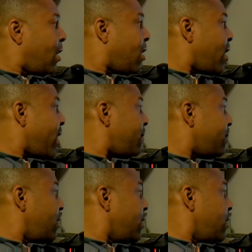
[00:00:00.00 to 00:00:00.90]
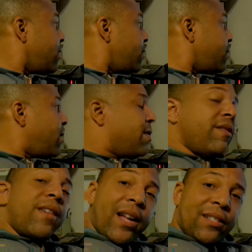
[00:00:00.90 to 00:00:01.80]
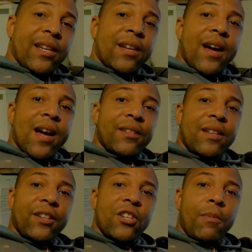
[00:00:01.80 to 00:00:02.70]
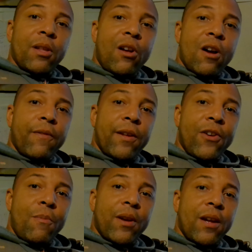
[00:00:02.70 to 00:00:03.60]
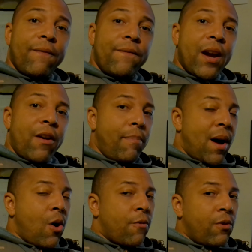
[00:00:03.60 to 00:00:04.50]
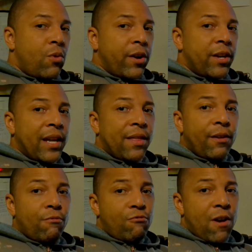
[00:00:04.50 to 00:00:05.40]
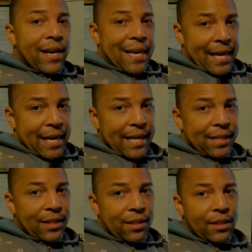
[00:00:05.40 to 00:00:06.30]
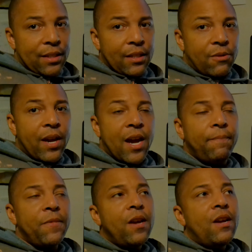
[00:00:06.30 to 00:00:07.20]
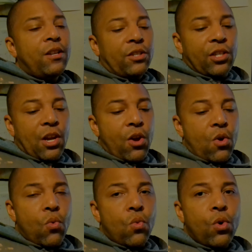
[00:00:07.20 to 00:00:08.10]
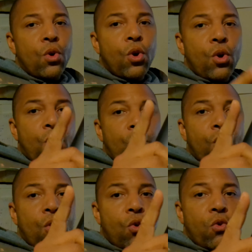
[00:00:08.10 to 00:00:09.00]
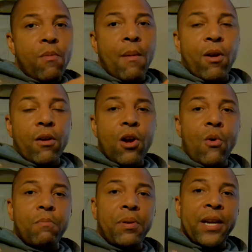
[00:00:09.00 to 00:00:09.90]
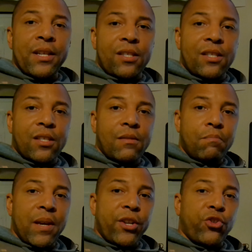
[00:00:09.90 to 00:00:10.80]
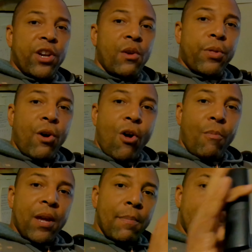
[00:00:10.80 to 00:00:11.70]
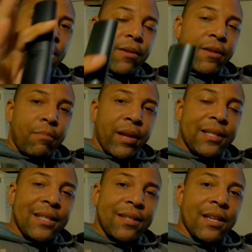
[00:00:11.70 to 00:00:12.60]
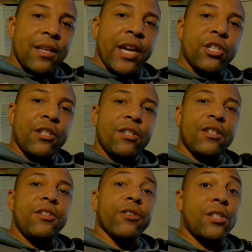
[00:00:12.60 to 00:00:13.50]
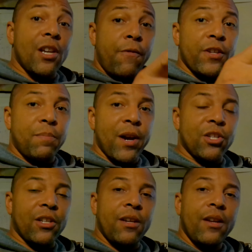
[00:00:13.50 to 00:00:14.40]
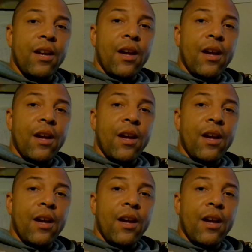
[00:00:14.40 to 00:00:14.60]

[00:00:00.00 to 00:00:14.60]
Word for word: All right, that's it, guys. Not a terribly long video, but a very powerful one in the right hands. Okay, so remember, go in peace, be at treaty with all peoples and places and nations, yourself especially.